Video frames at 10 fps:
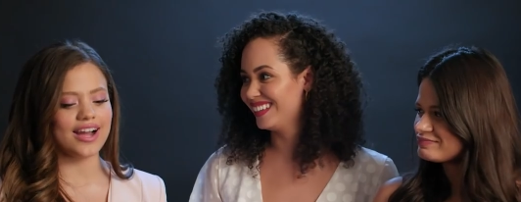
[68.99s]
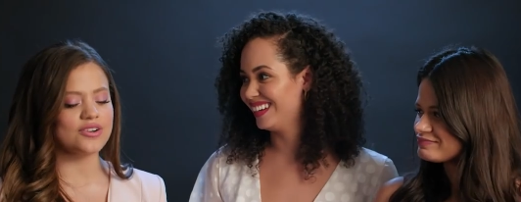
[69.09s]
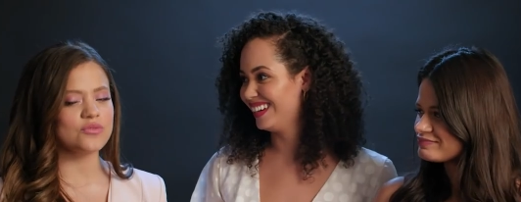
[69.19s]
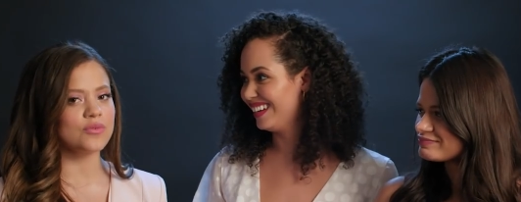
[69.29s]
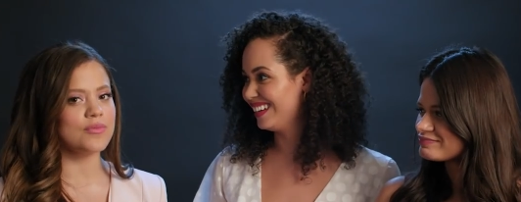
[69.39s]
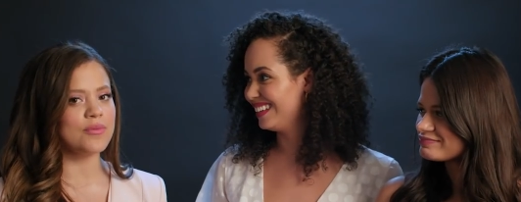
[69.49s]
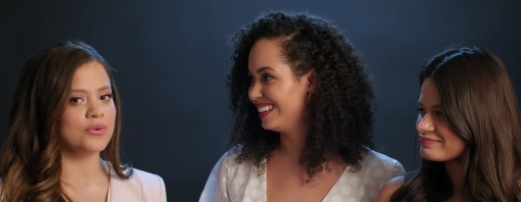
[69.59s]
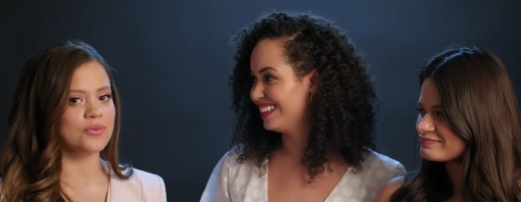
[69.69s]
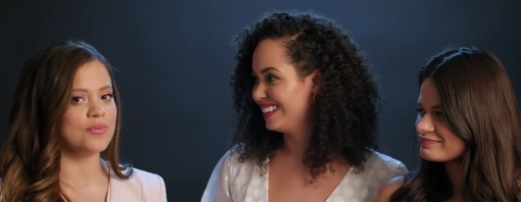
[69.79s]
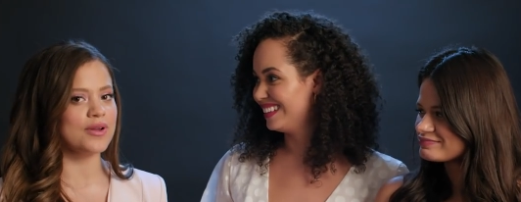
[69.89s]
Speaker 1: I don't remember
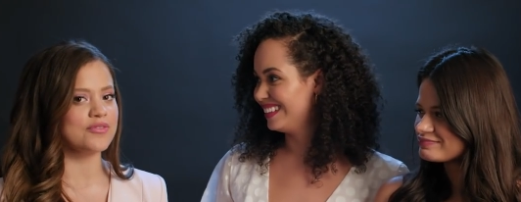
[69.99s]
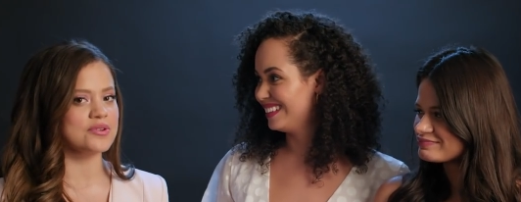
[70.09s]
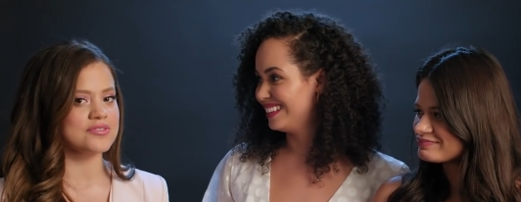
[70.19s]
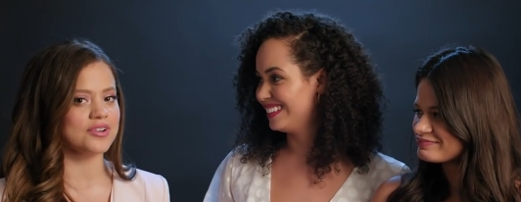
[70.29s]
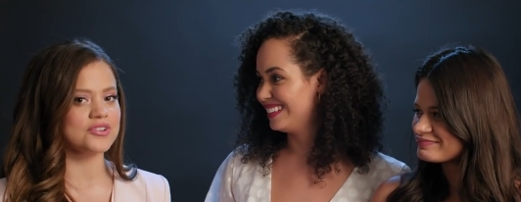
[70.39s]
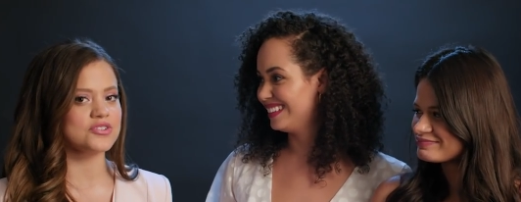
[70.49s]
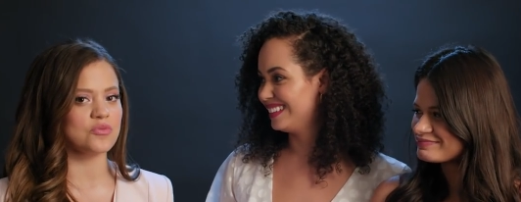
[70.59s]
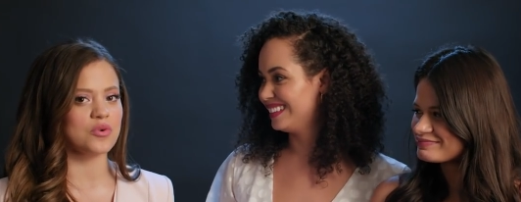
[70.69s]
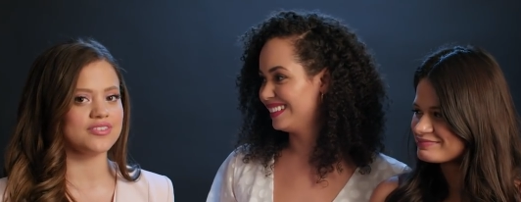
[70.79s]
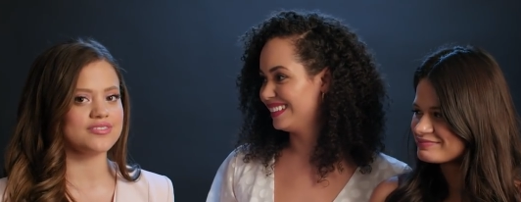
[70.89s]
what my first audition
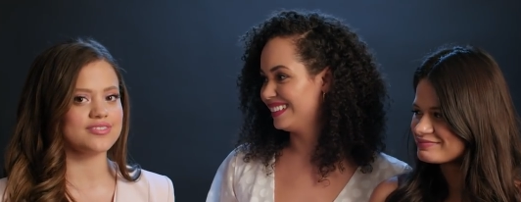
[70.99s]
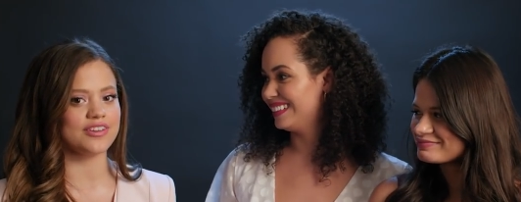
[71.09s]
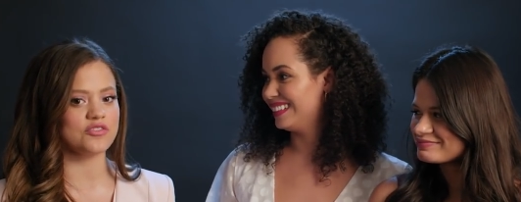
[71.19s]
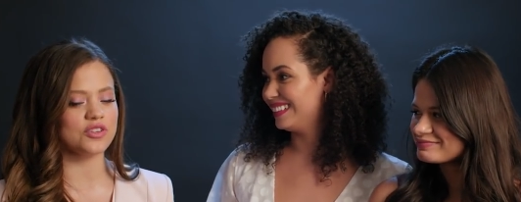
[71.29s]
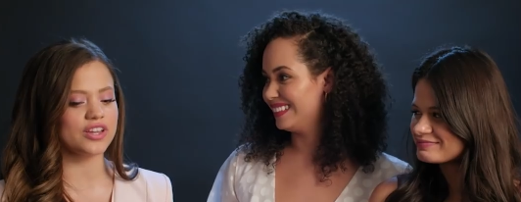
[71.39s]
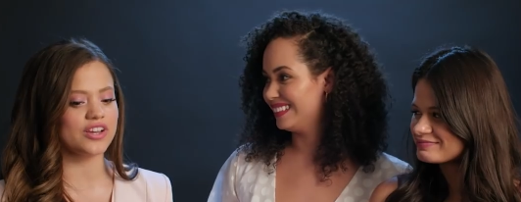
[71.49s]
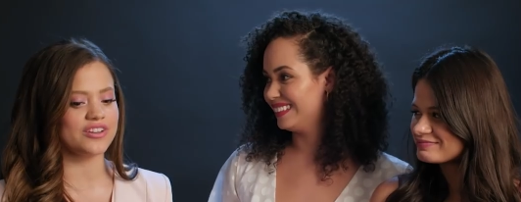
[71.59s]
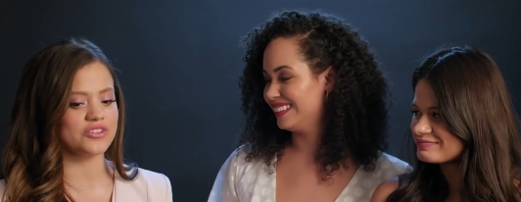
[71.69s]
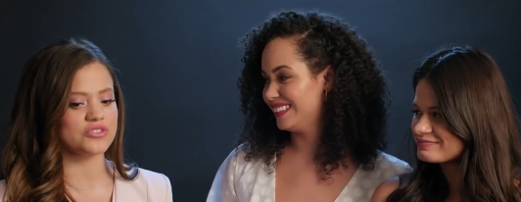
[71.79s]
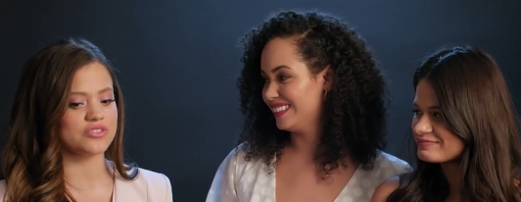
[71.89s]
was. I feel like I
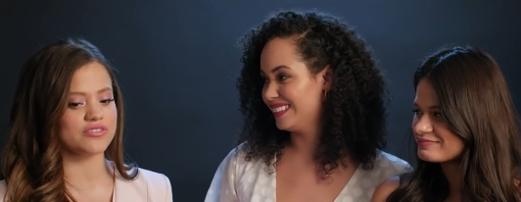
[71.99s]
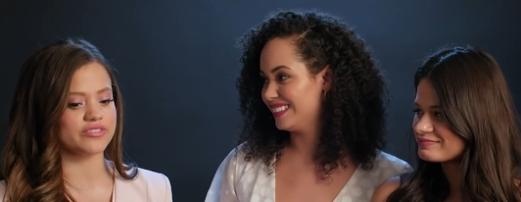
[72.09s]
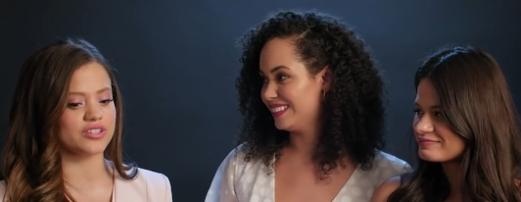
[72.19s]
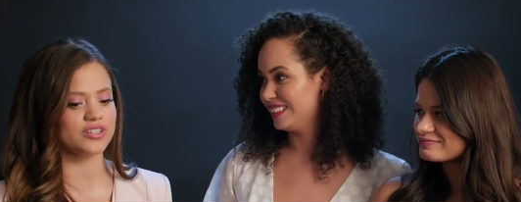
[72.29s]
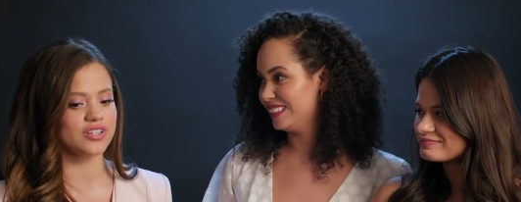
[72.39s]
auditioned for